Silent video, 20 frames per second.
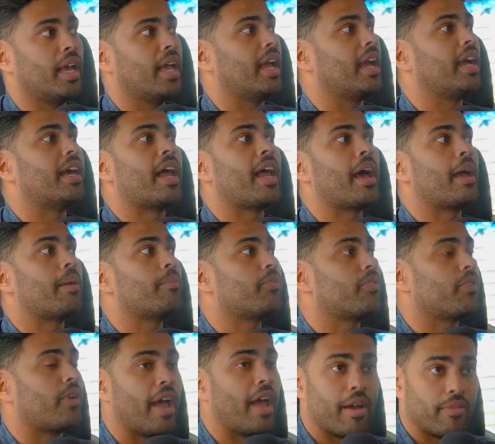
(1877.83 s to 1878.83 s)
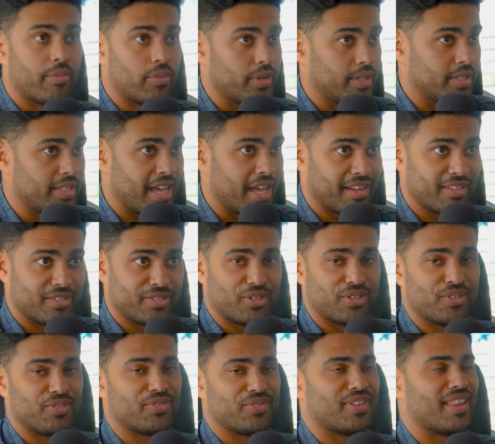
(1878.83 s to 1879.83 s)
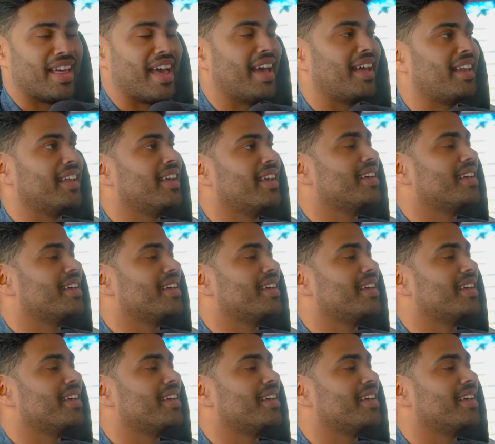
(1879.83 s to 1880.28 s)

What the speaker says: and I am forever indebted to you for that.